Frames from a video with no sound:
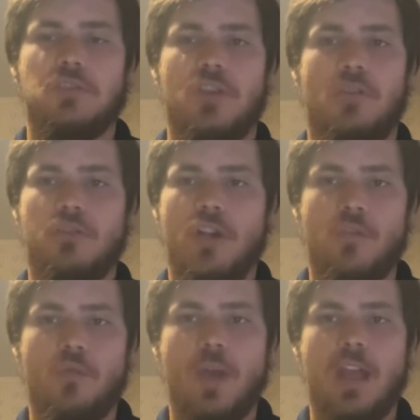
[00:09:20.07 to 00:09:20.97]

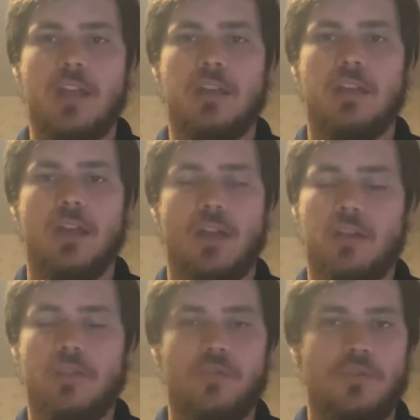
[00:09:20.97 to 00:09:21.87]

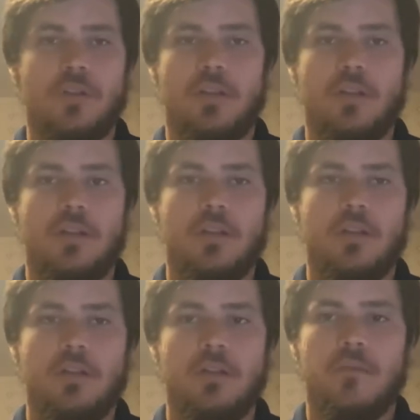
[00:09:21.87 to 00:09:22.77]
another
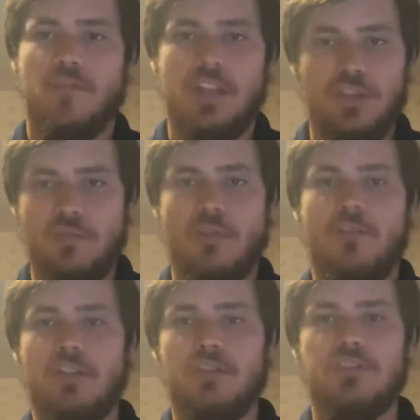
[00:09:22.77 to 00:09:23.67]
venue of
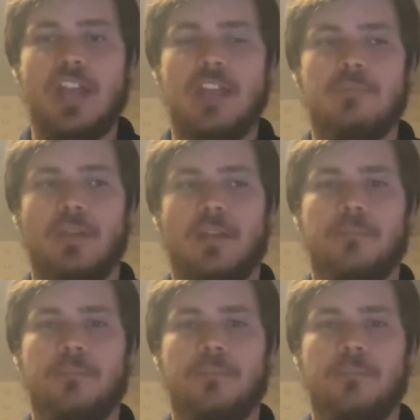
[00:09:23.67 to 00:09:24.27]
entertainment.